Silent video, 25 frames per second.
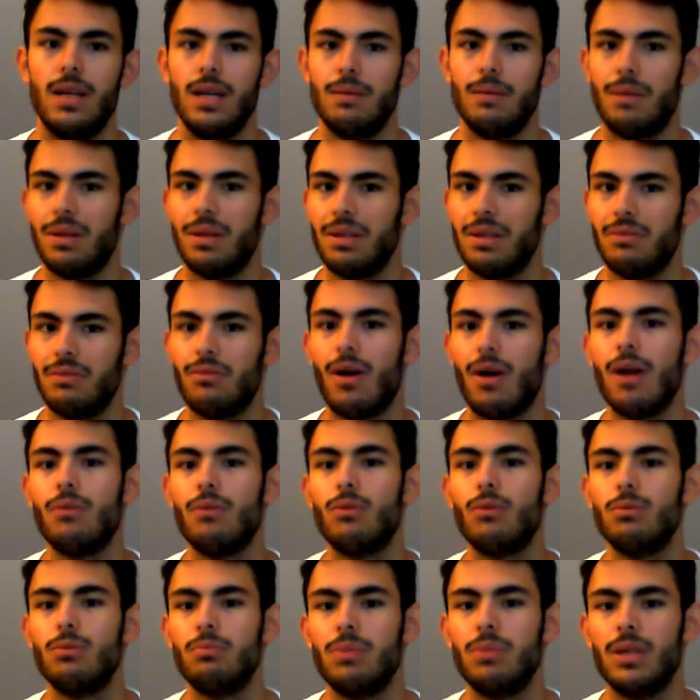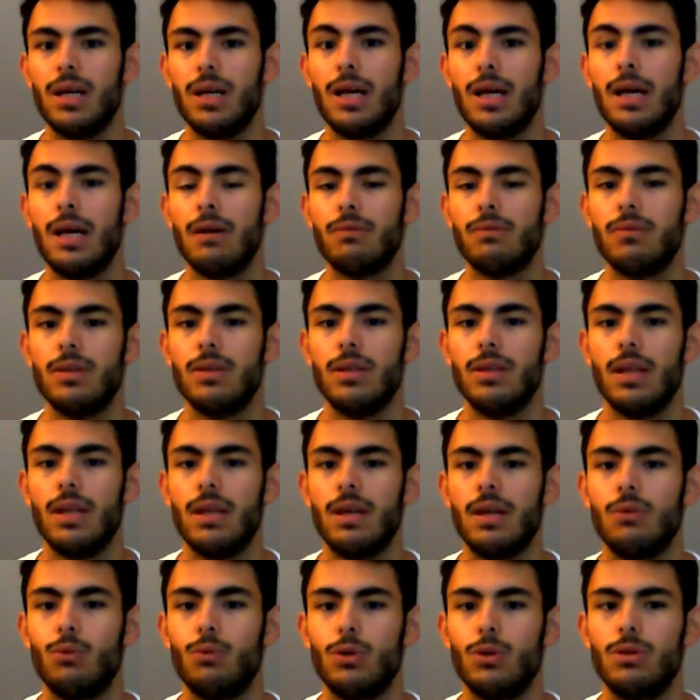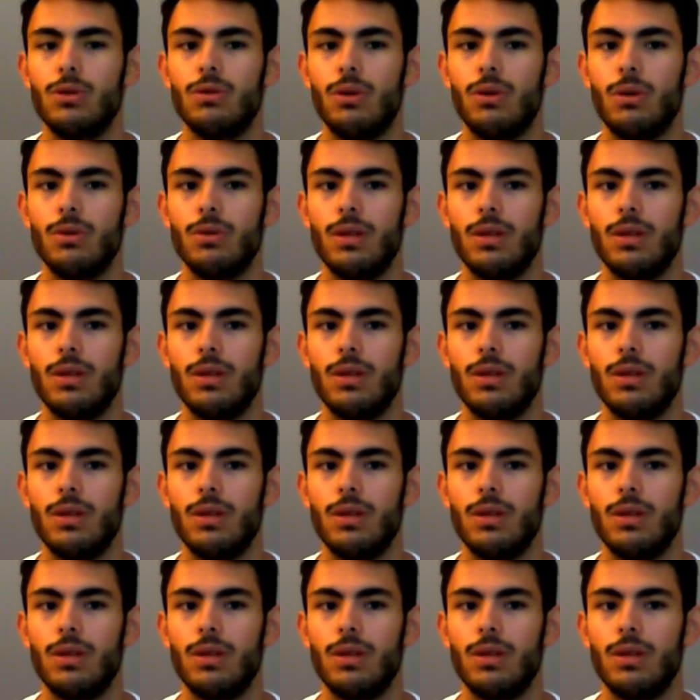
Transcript: but if I would be an athlete and I would know